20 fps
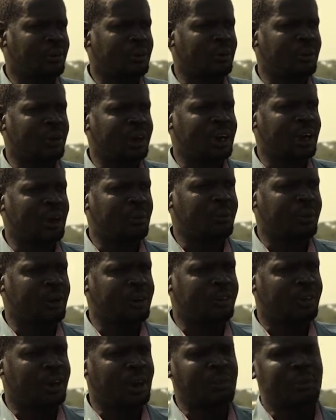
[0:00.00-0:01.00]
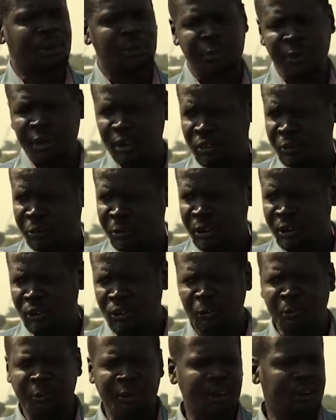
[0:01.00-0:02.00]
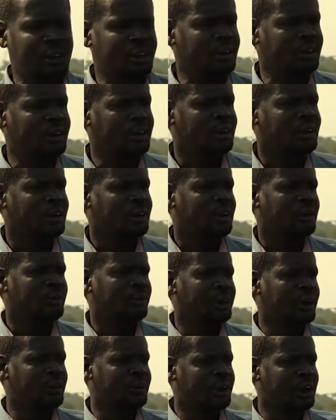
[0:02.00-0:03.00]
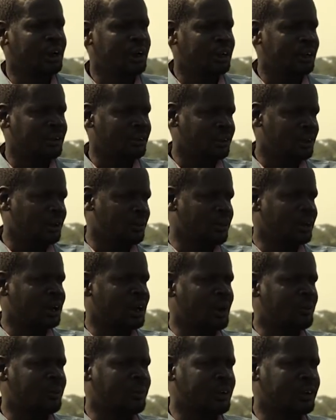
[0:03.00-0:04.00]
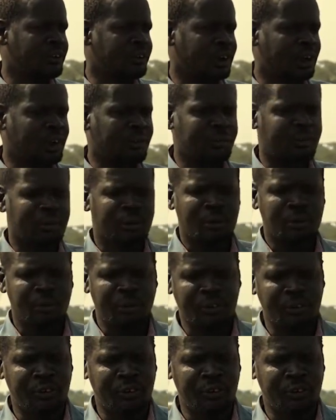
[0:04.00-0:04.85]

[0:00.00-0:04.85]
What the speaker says: we make upright slab. The bridge is finished completely. But we make upright slab both